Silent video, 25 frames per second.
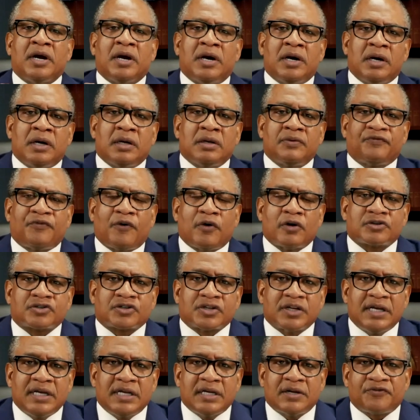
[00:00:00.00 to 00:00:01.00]

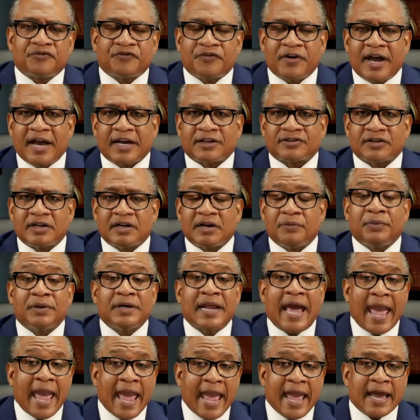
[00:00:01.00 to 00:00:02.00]
unforeseen effects that it
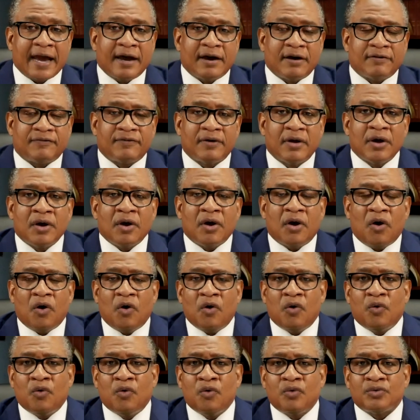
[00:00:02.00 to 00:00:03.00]
would have
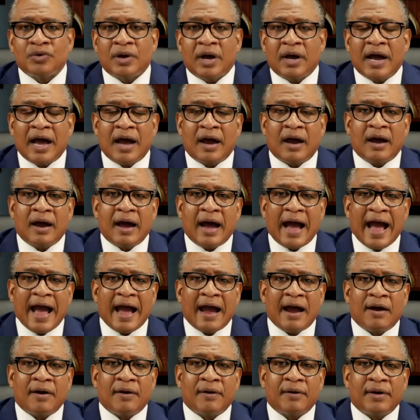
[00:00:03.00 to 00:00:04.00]
on
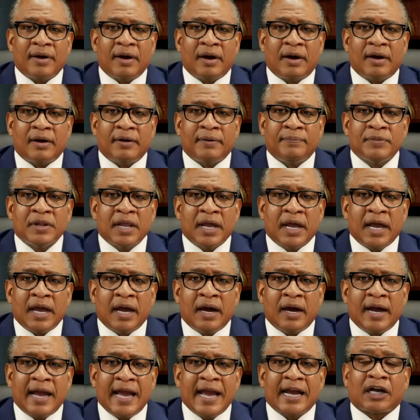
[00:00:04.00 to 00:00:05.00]
our
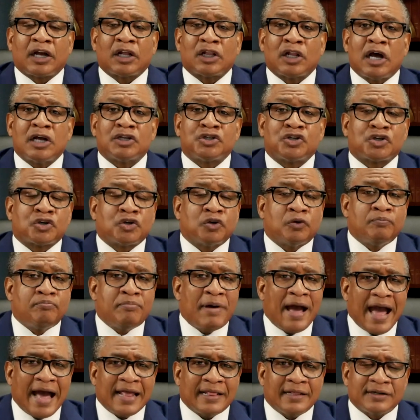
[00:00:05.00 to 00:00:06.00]
ecological
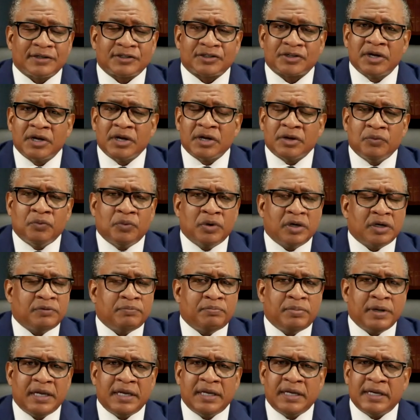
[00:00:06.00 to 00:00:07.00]
balance
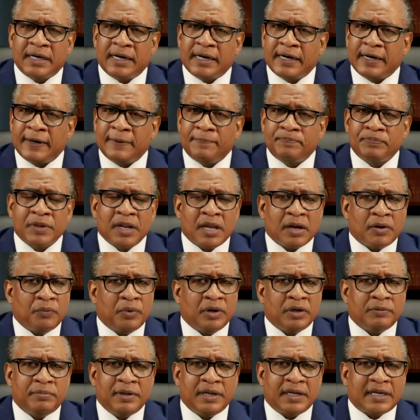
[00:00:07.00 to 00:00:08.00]
would
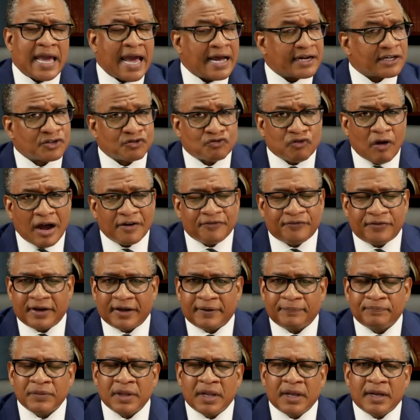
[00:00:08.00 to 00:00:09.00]
be
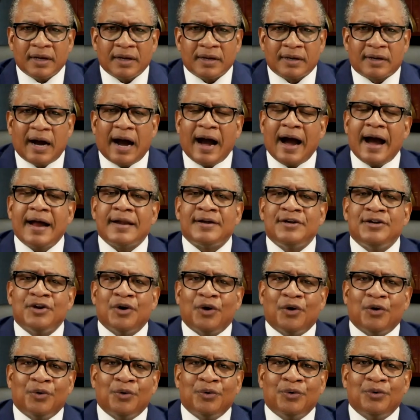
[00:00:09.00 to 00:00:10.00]
catastrophic. God
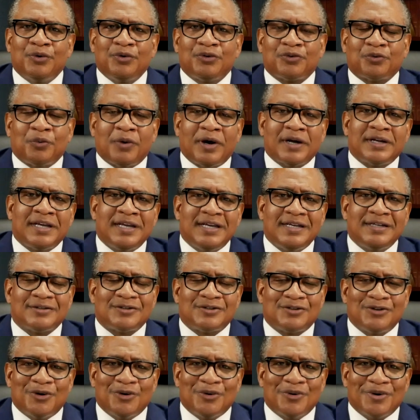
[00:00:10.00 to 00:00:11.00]
knows what
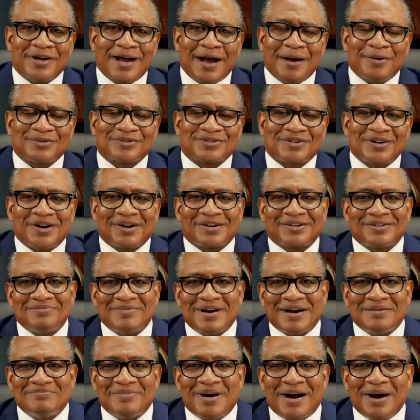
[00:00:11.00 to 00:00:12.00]
he's doing. I was talking to
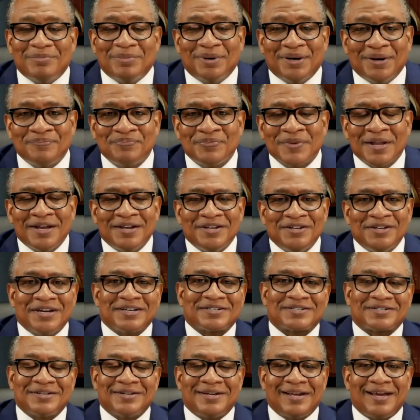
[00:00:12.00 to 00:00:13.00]
my mama
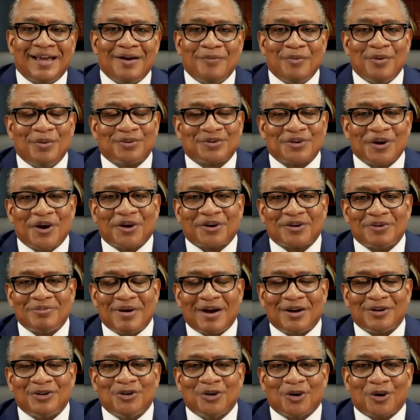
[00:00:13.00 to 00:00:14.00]
yesterday. We were talking
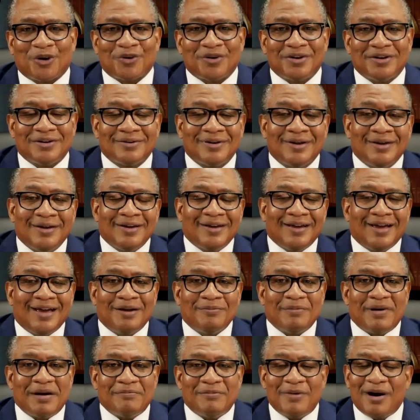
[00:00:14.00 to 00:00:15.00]
about Dorian,
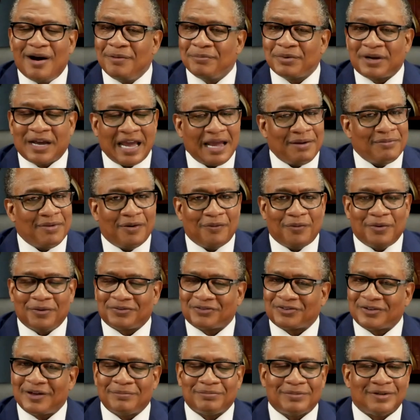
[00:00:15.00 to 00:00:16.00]
and my mom came up with
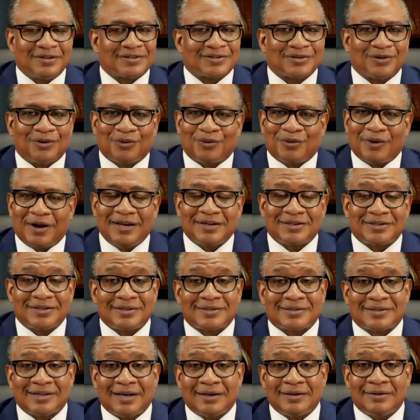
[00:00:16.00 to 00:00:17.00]
something so great. She
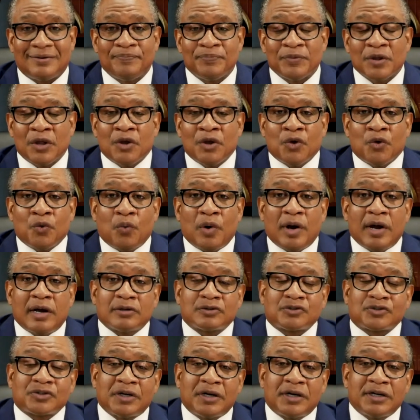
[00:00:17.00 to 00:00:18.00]
said,
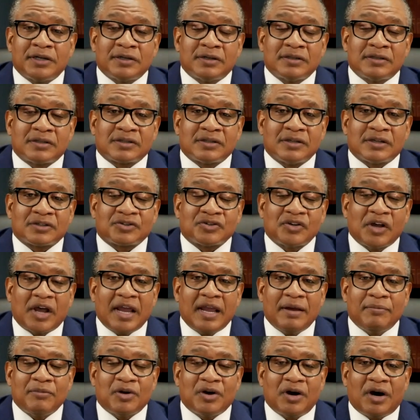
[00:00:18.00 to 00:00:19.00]
"Well, son, the
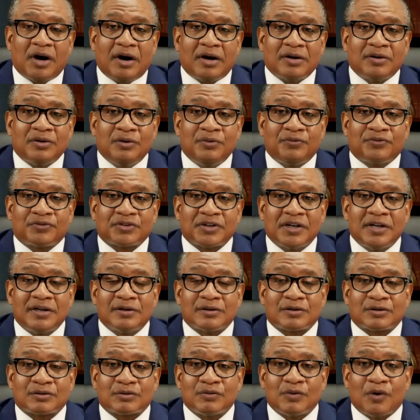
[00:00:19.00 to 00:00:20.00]
same God who's seen
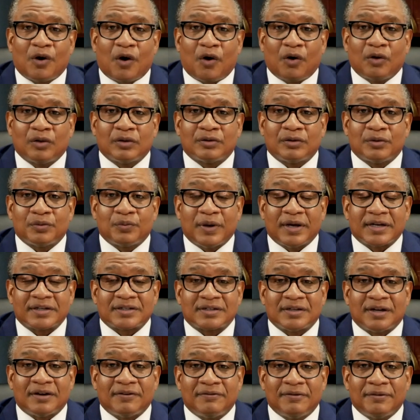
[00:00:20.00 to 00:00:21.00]
us through all of the
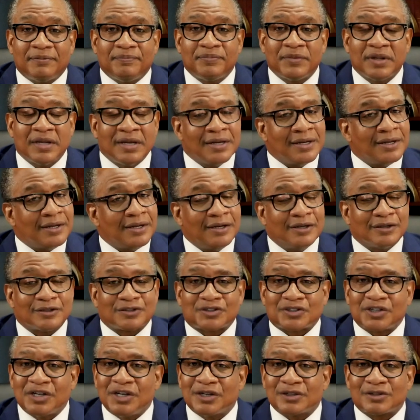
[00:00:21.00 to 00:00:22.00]
rest of them, he'll
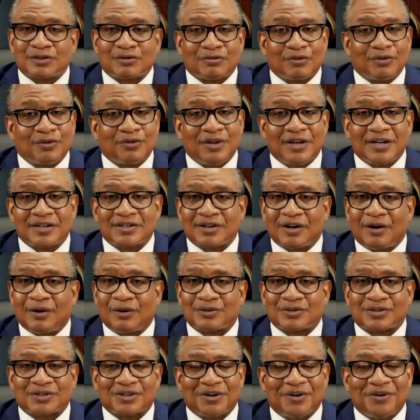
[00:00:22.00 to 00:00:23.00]
see us through this
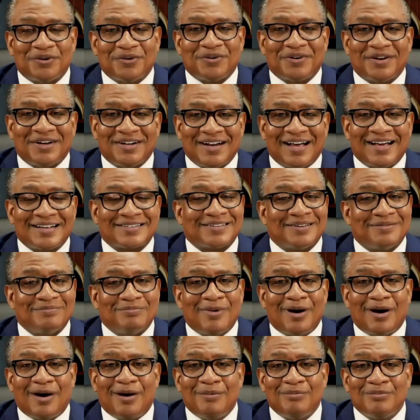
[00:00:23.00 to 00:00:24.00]
also." And I said,
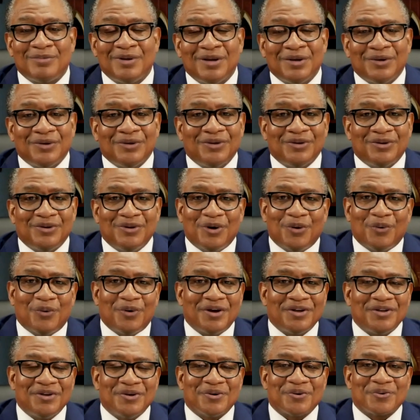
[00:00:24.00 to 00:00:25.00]
"Mom, you know
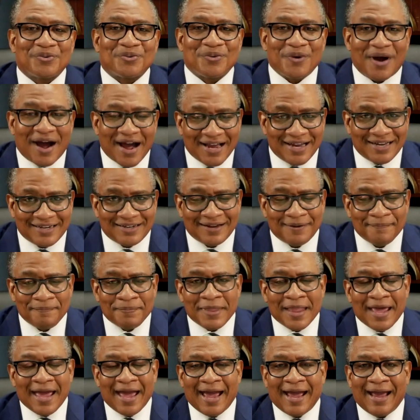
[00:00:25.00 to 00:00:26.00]
what? You're right."
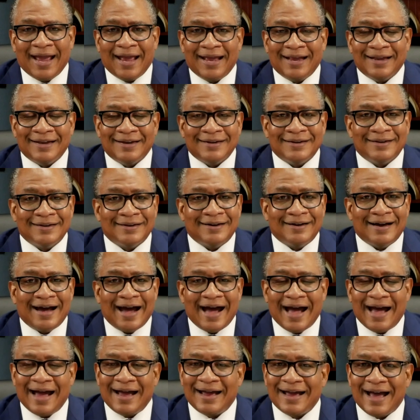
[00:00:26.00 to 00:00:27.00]
And
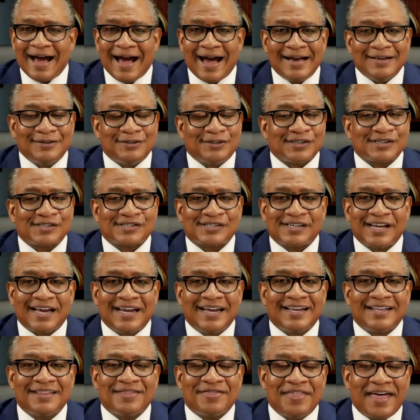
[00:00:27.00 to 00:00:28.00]
I just
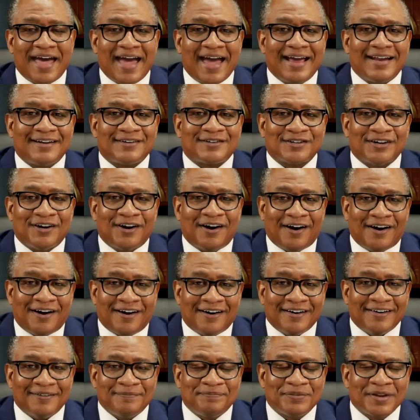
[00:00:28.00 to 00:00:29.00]
take that to
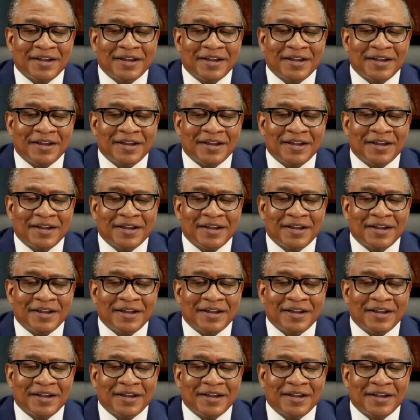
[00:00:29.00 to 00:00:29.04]
heart.